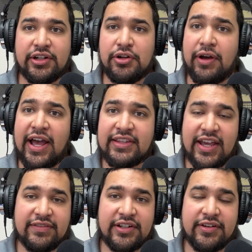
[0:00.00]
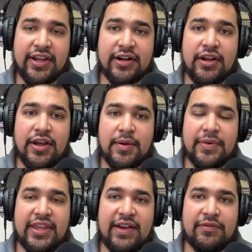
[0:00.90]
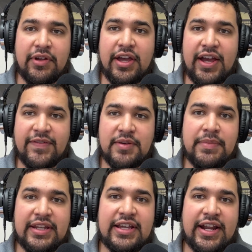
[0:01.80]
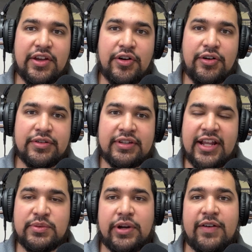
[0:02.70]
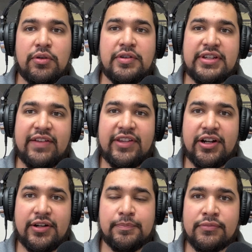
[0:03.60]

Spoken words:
You don't have to have dinner there, but they have a few big dining halls, and that's where everyone goes to have dinner.